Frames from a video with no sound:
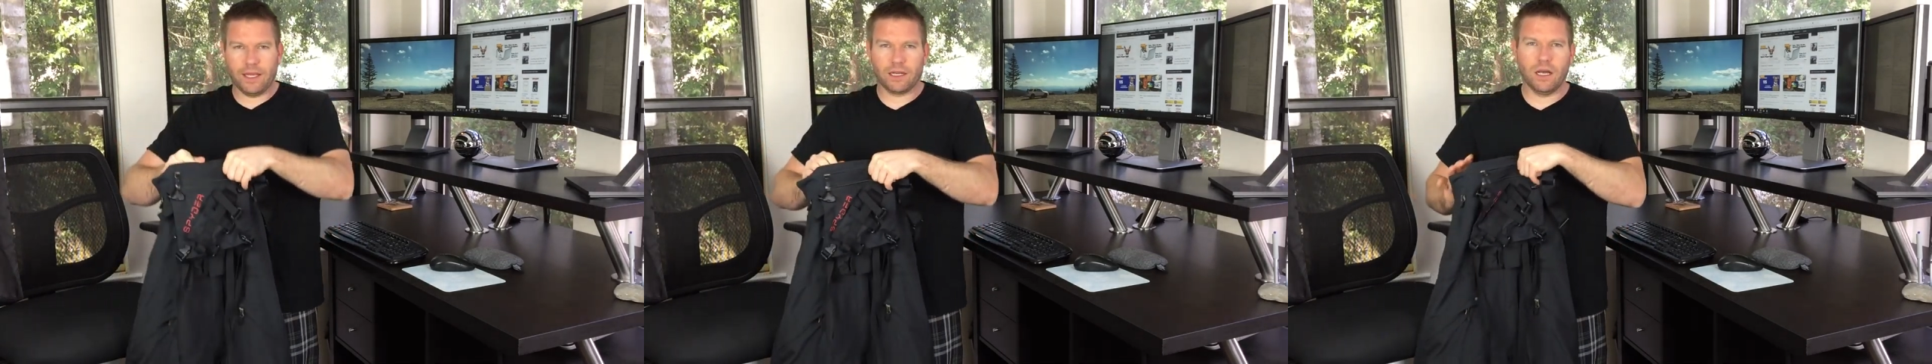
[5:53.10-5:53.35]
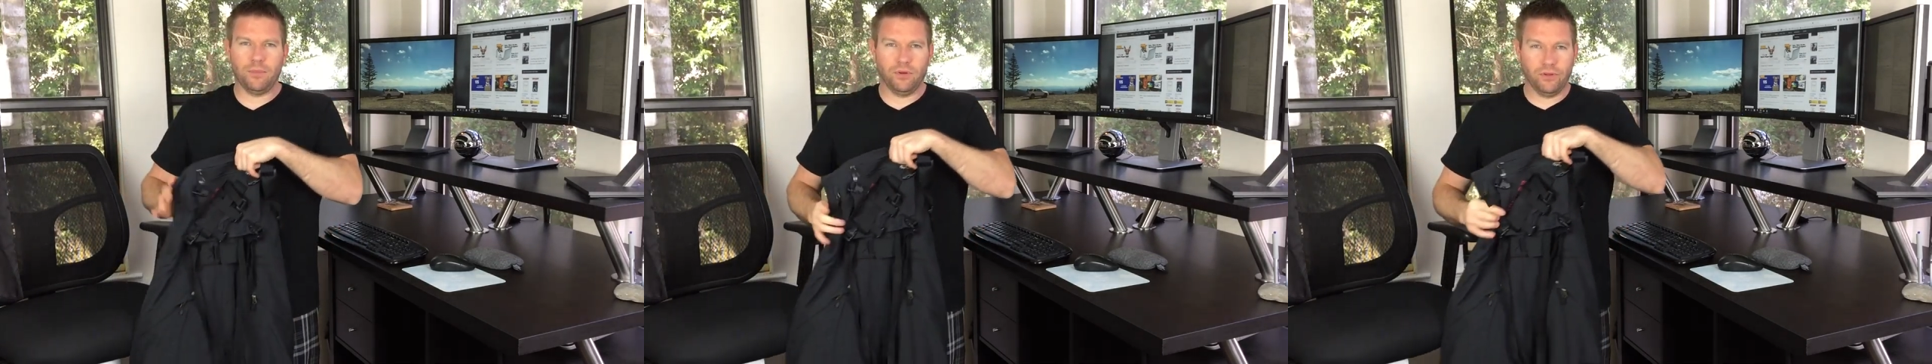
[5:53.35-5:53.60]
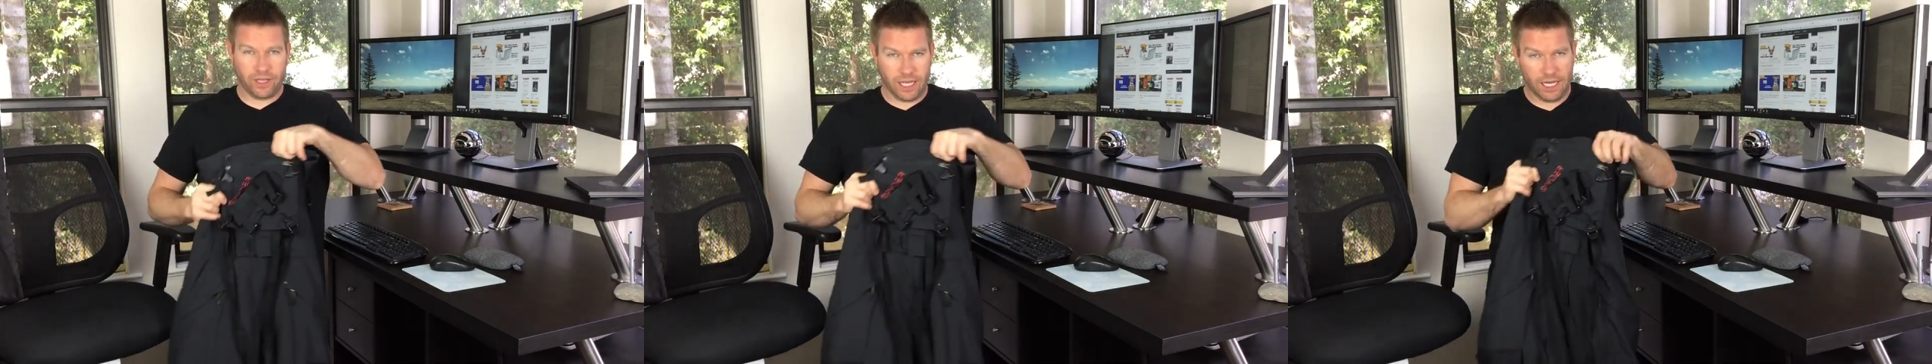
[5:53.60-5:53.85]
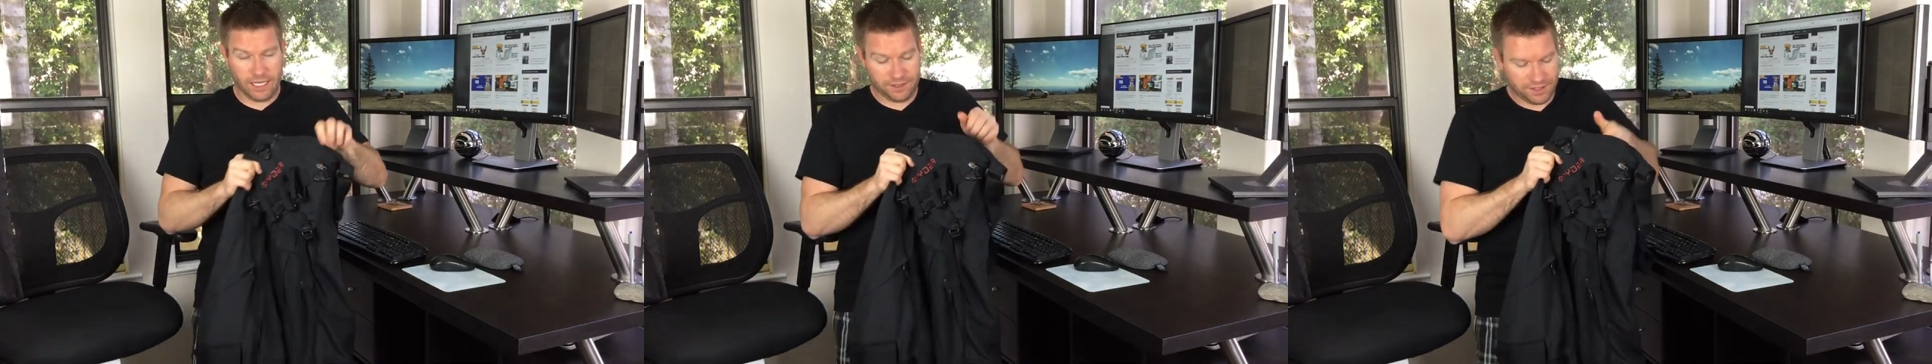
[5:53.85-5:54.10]
about a couple of the
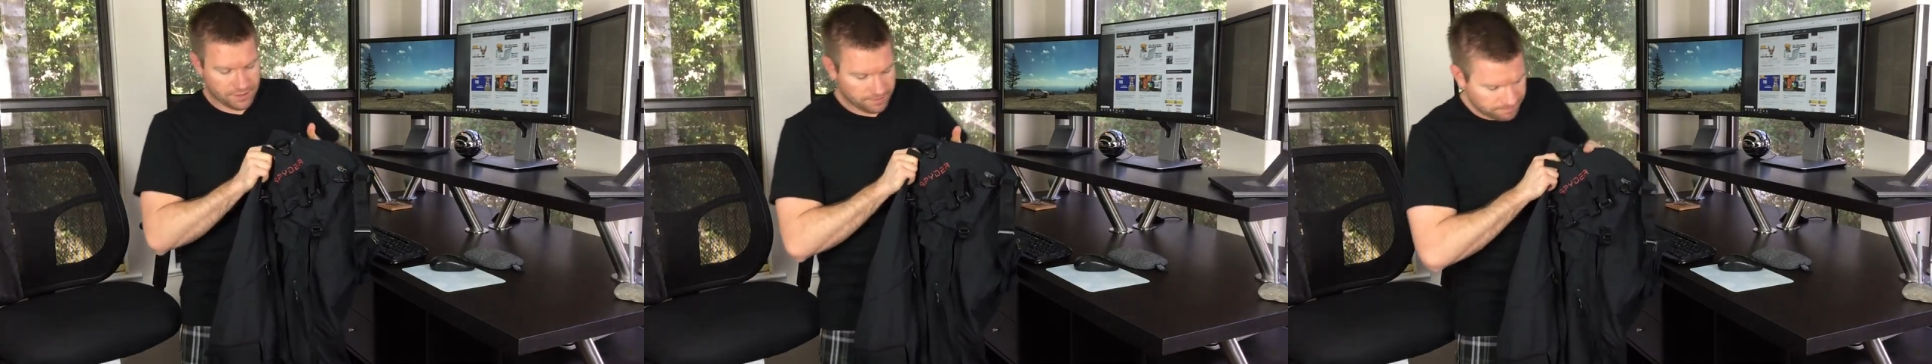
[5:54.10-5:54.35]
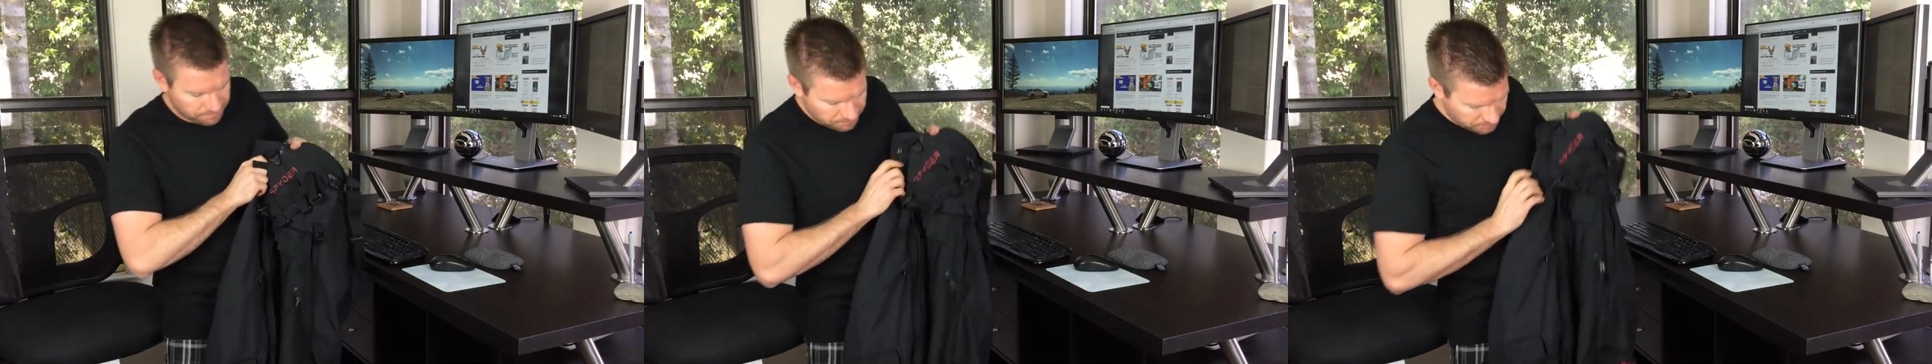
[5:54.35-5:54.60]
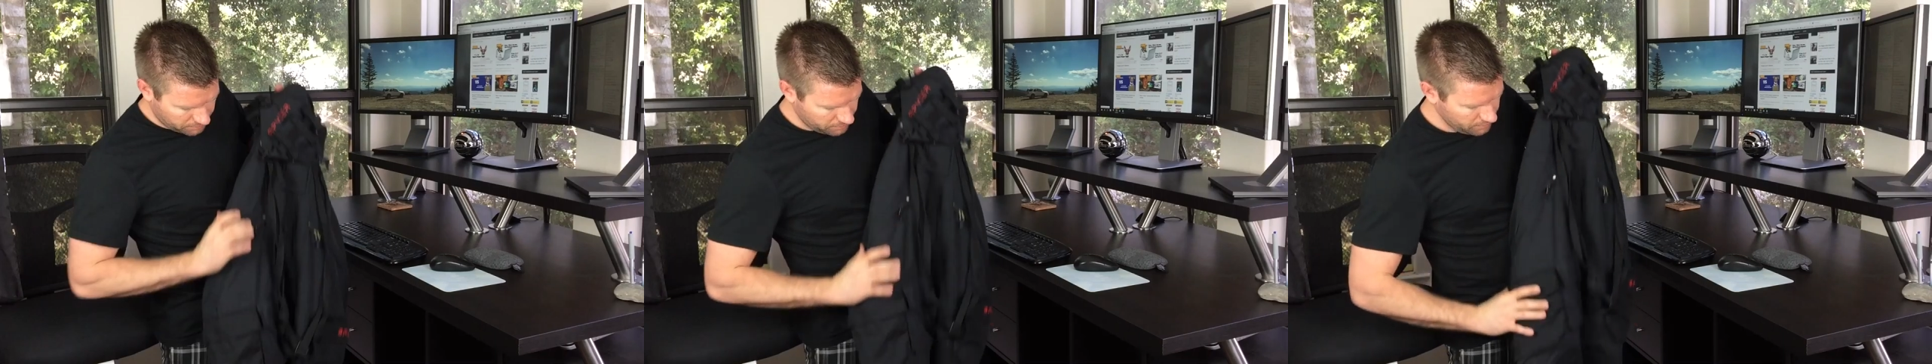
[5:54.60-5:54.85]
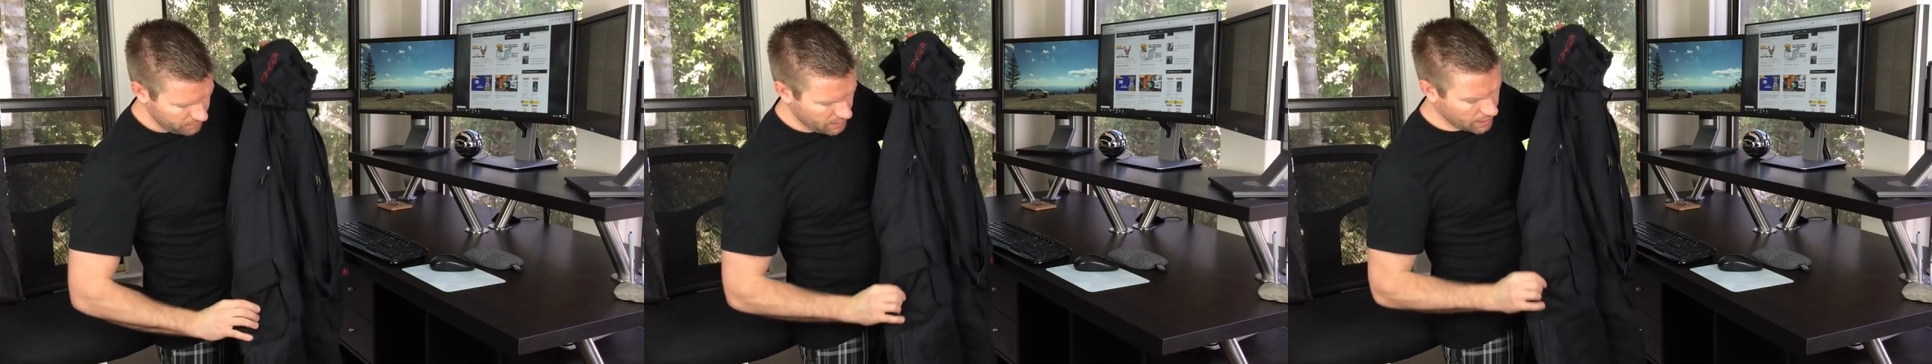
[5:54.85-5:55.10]
cons.
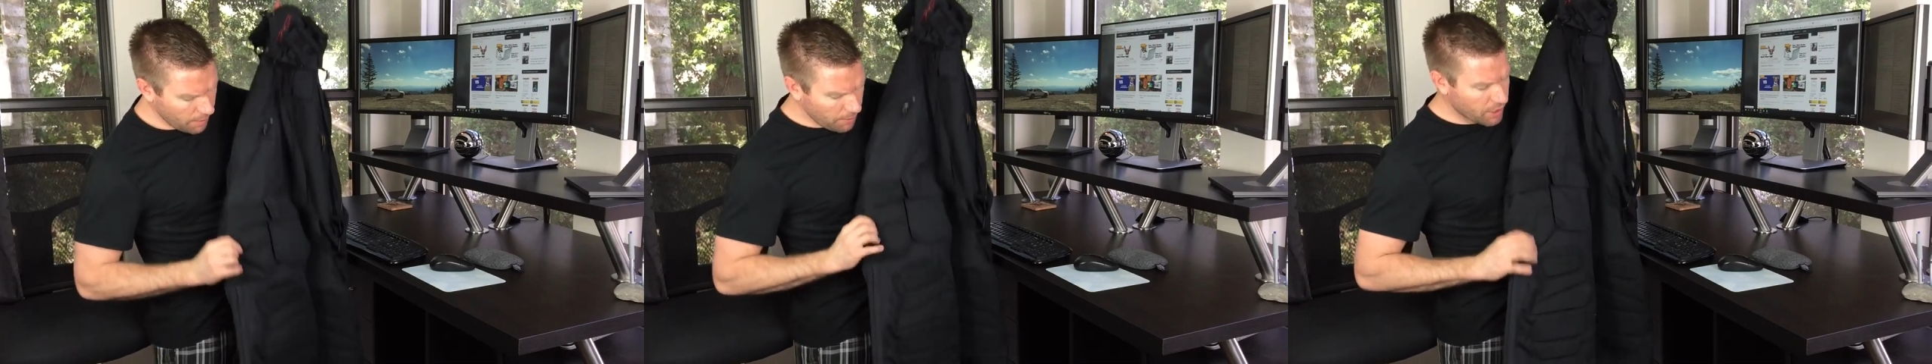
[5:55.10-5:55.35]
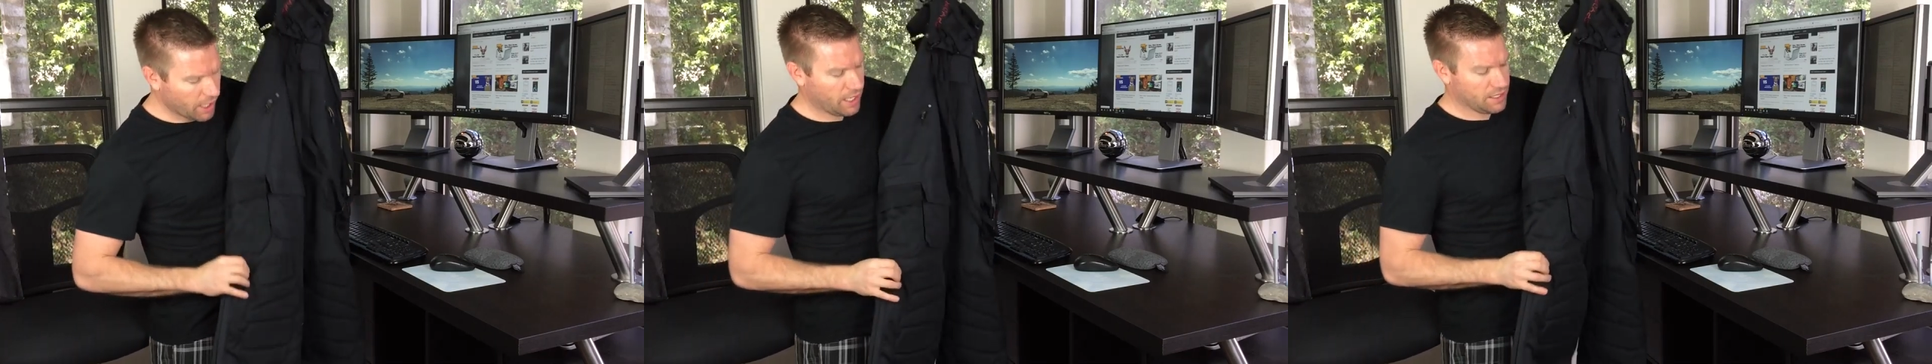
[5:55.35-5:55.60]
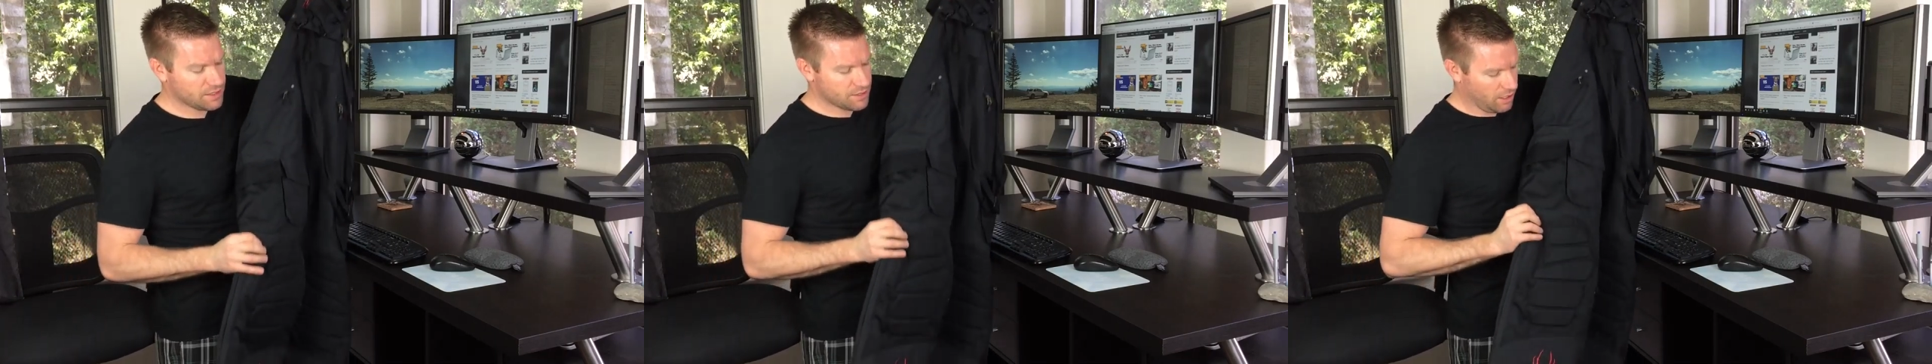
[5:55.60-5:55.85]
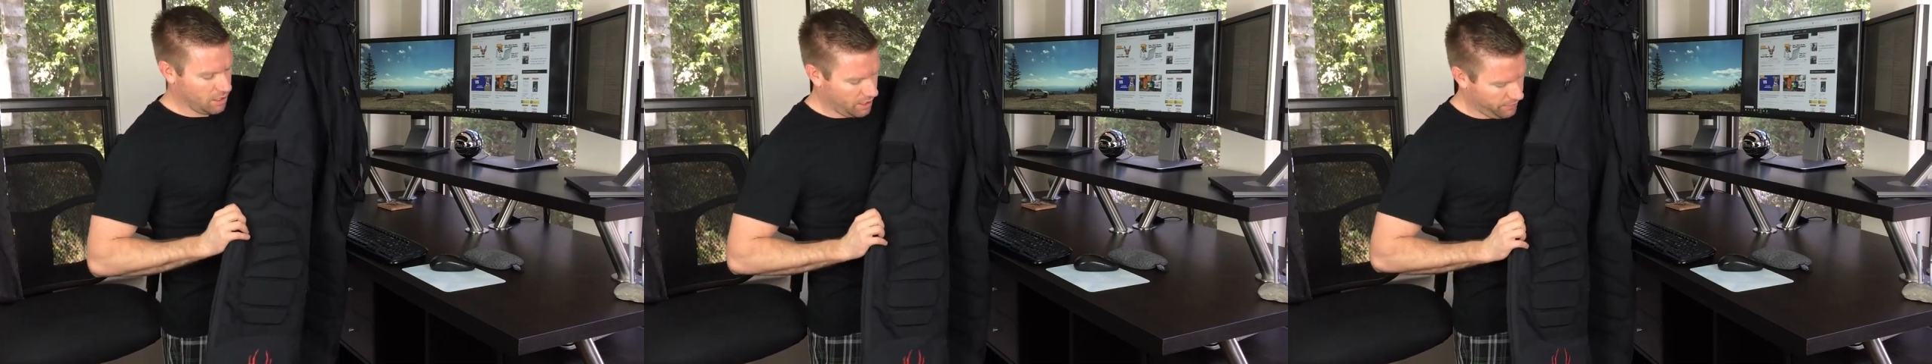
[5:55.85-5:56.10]
A couple
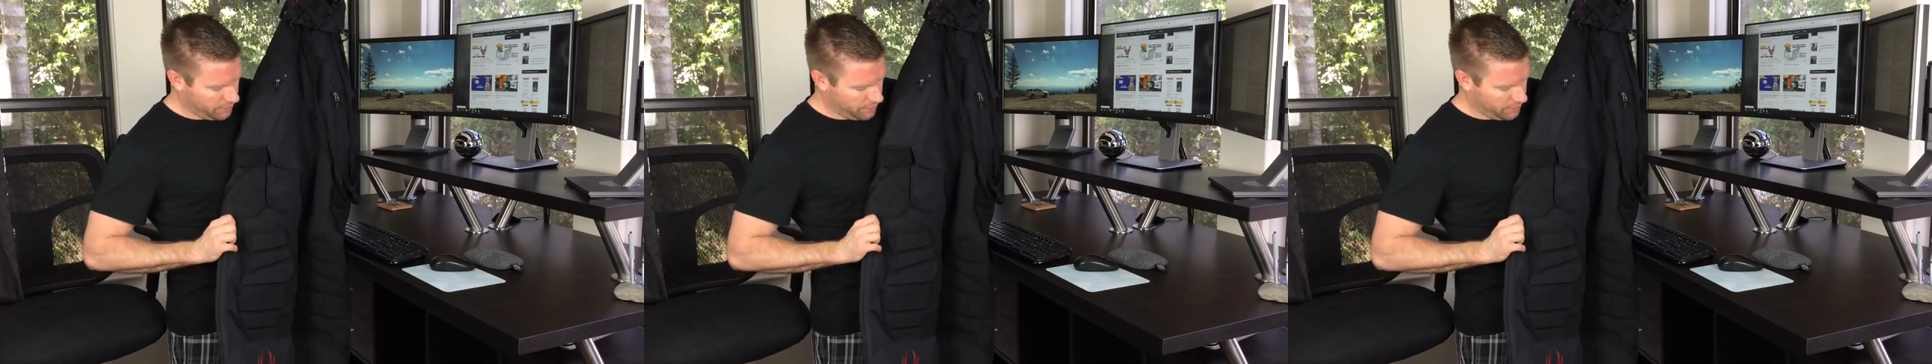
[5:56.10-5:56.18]
cons are,